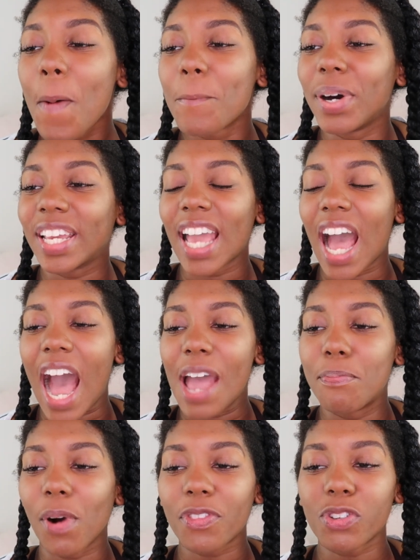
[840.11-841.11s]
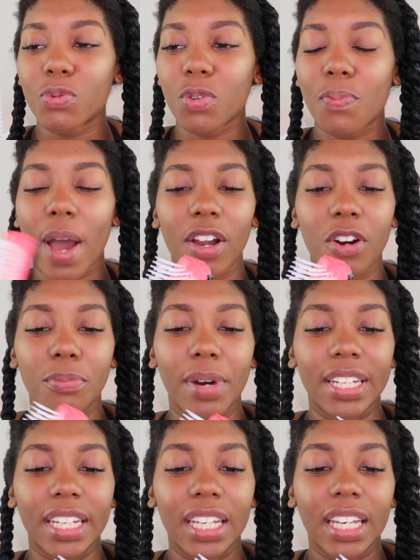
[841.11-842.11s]
But yeah, I bought this with my own
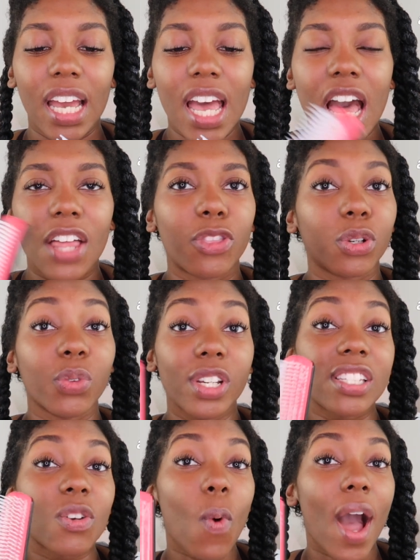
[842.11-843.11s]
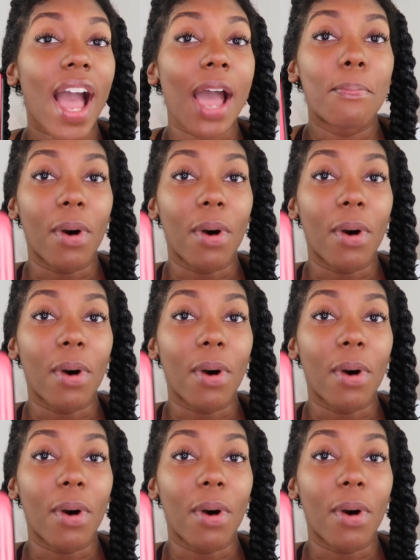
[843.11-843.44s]
money. The reason why I